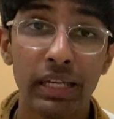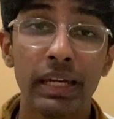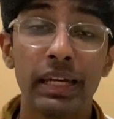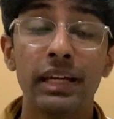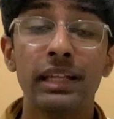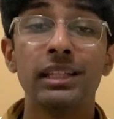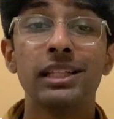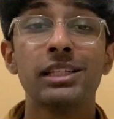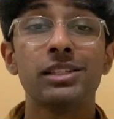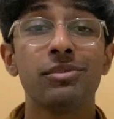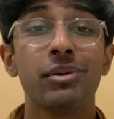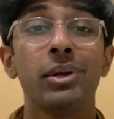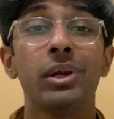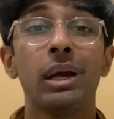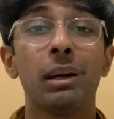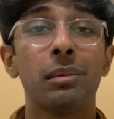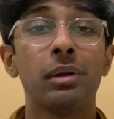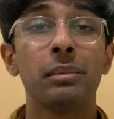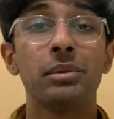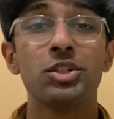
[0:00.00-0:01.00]
In this video,
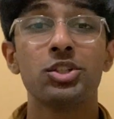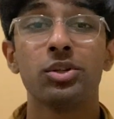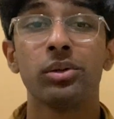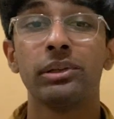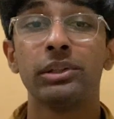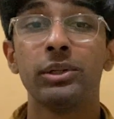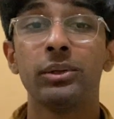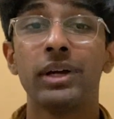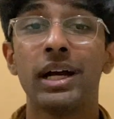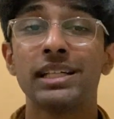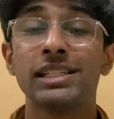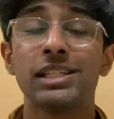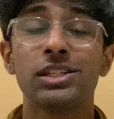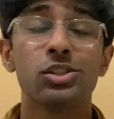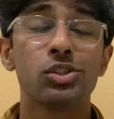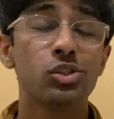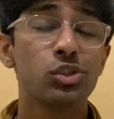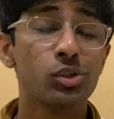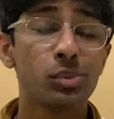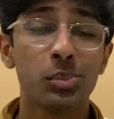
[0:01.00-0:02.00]
I'm going to be showing you guys a
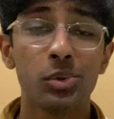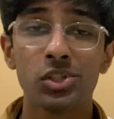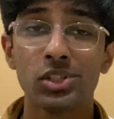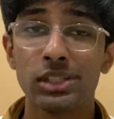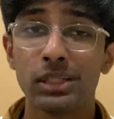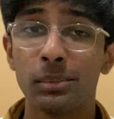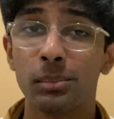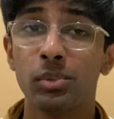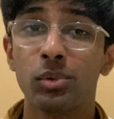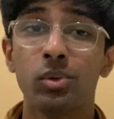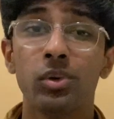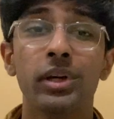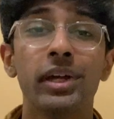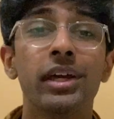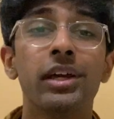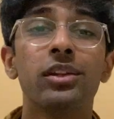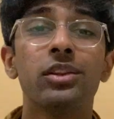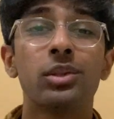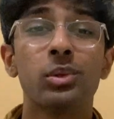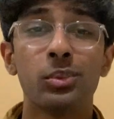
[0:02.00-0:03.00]
super simple
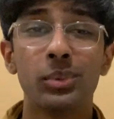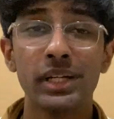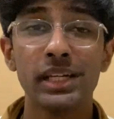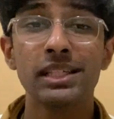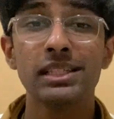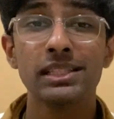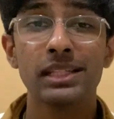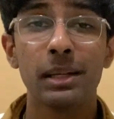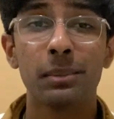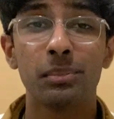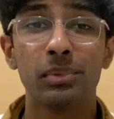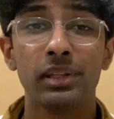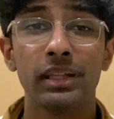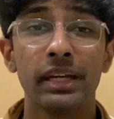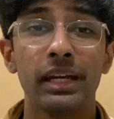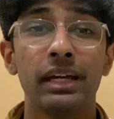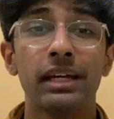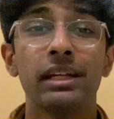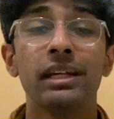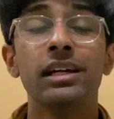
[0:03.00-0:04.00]
3-step
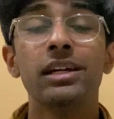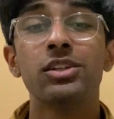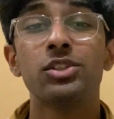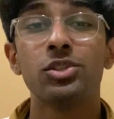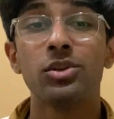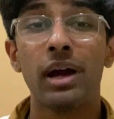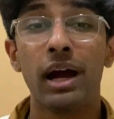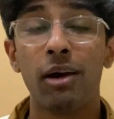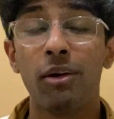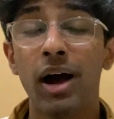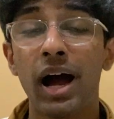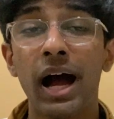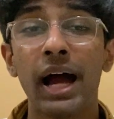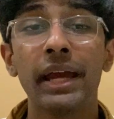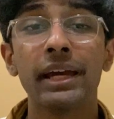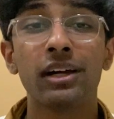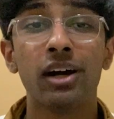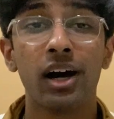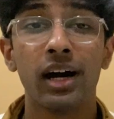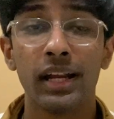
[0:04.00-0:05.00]
plan to how I
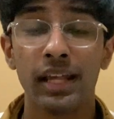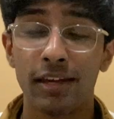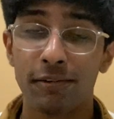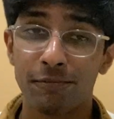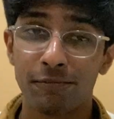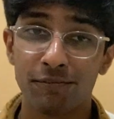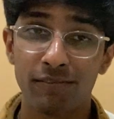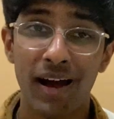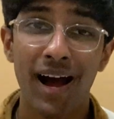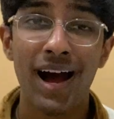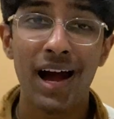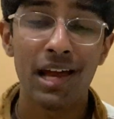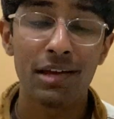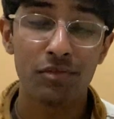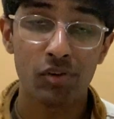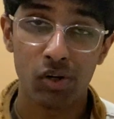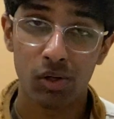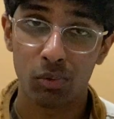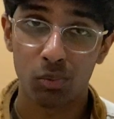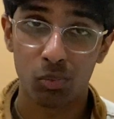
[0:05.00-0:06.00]
got a 5 on